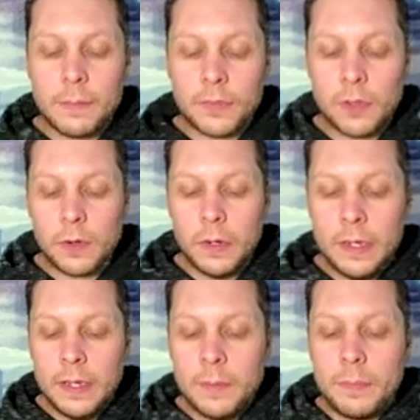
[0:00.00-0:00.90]
So
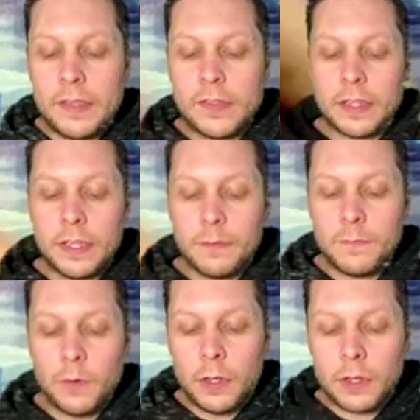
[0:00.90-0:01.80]
basically
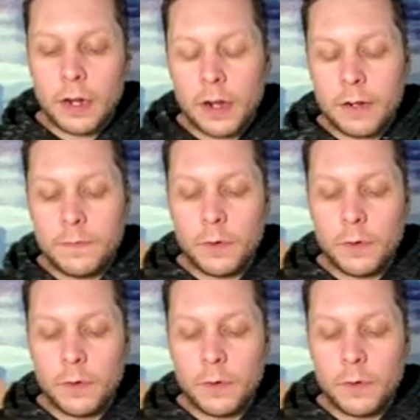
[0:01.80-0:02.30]
foil card